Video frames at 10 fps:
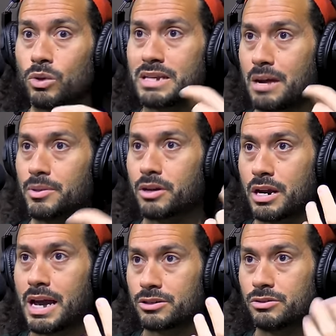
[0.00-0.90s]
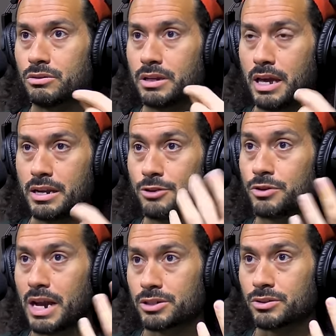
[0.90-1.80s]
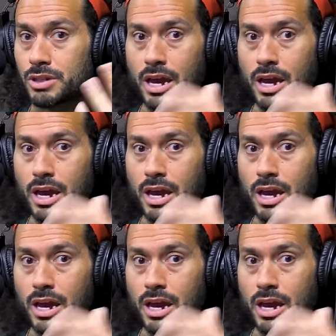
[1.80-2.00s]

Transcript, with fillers: what's happening on a national and international